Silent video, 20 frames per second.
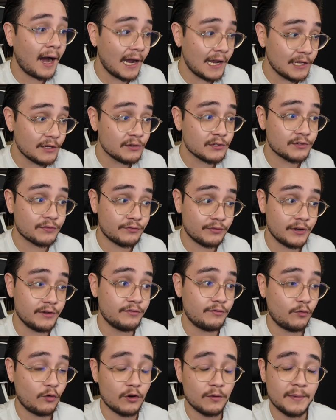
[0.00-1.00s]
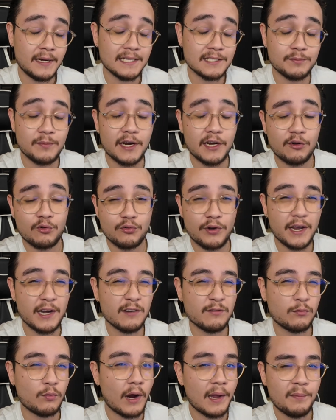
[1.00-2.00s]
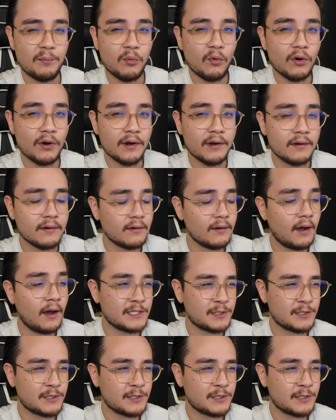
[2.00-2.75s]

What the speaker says: I use Freeform as my creative whiteboard,